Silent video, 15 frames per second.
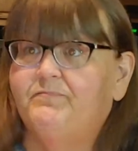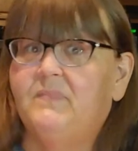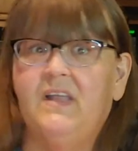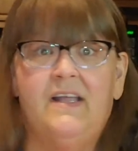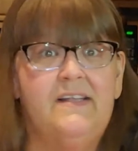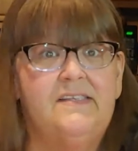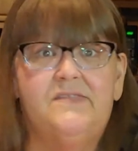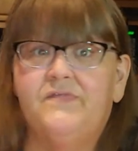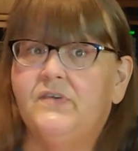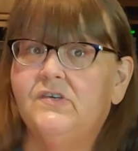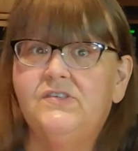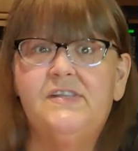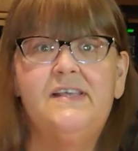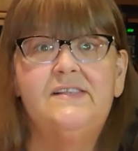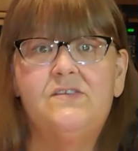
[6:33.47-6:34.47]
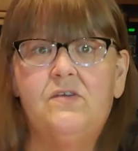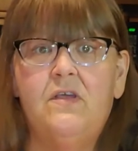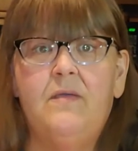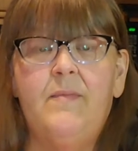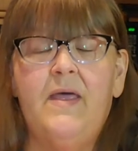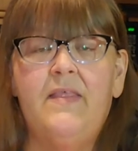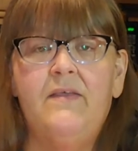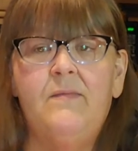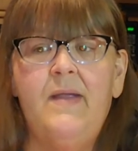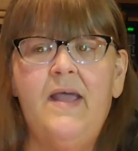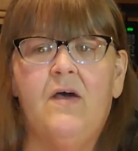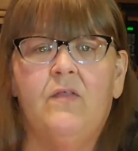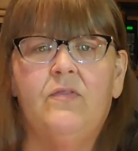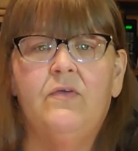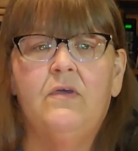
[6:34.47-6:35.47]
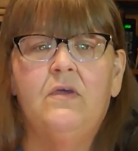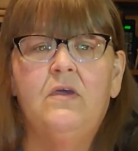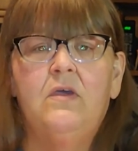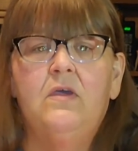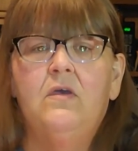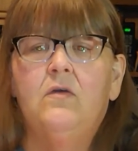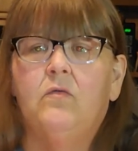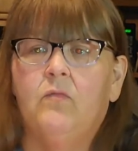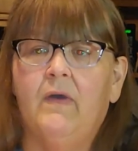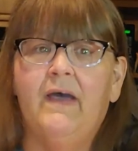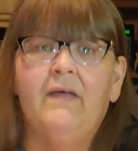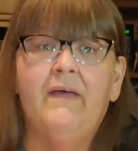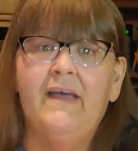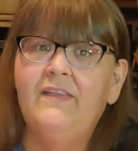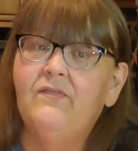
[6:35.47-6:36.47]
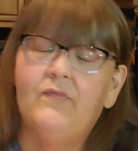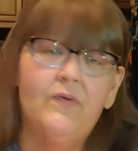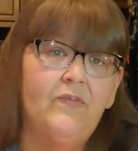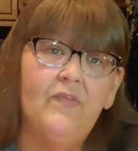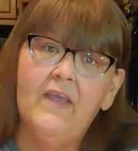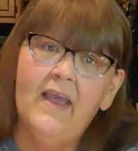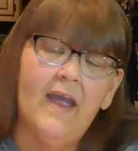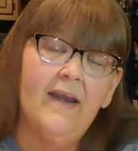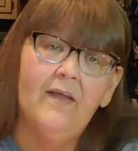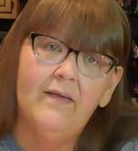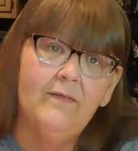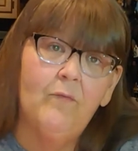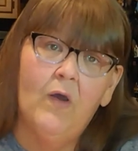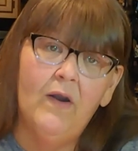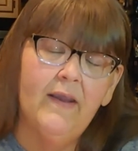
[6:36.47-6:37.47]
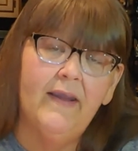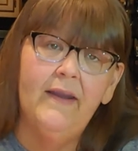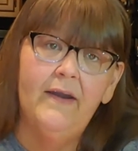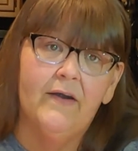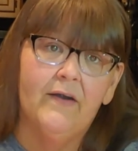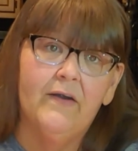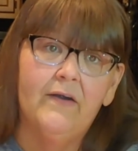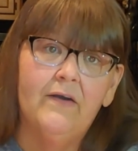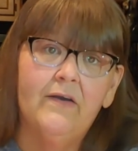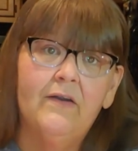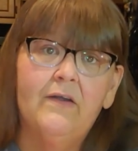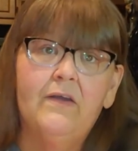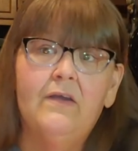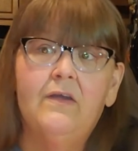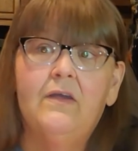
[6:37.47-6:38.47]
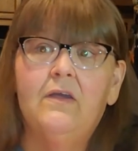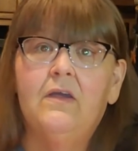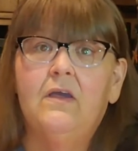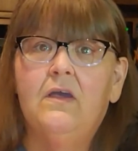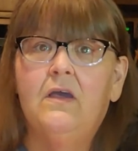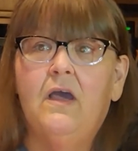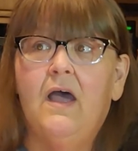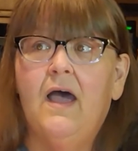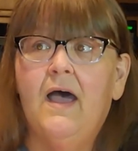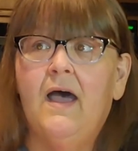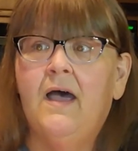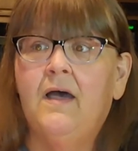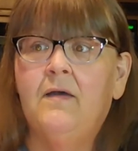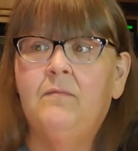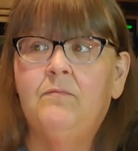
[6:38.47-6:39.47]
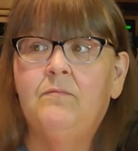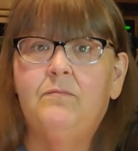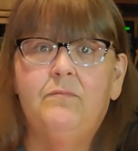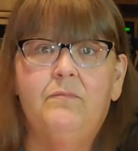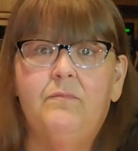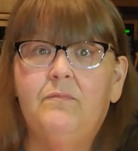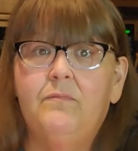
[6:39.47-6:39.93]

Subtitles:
that's the first thing that's going to come out of their mouth. Well, that's the first thing I didn't want to hear. Part